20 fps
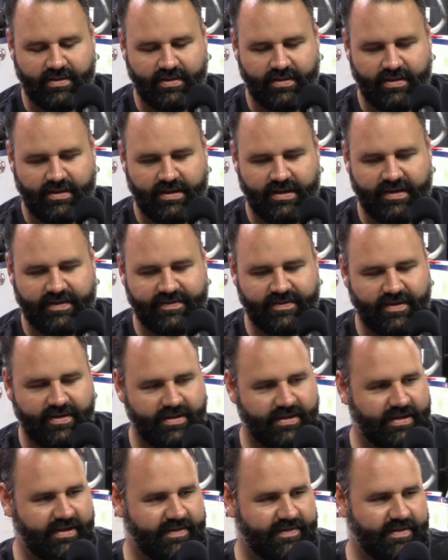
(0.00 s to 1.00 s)
He's
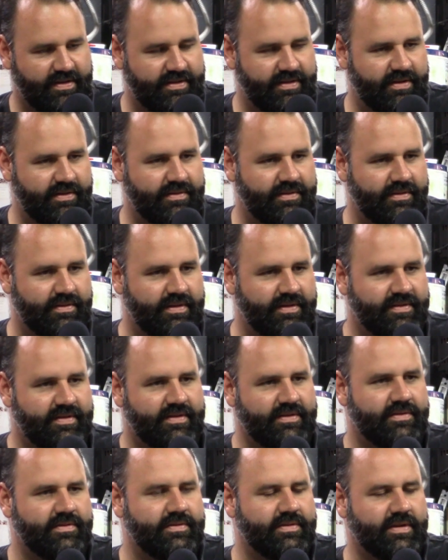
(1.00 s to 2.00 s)
on
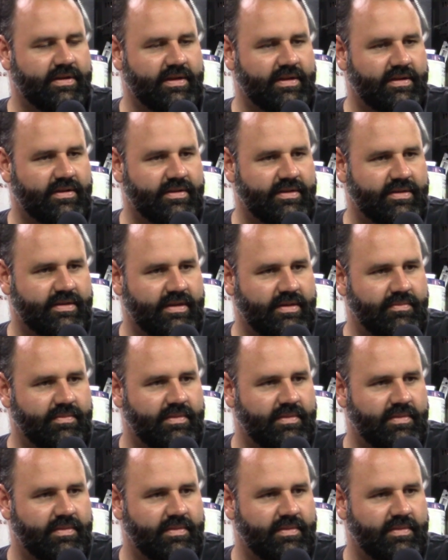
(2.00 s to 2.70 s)
Hoonigan all the time.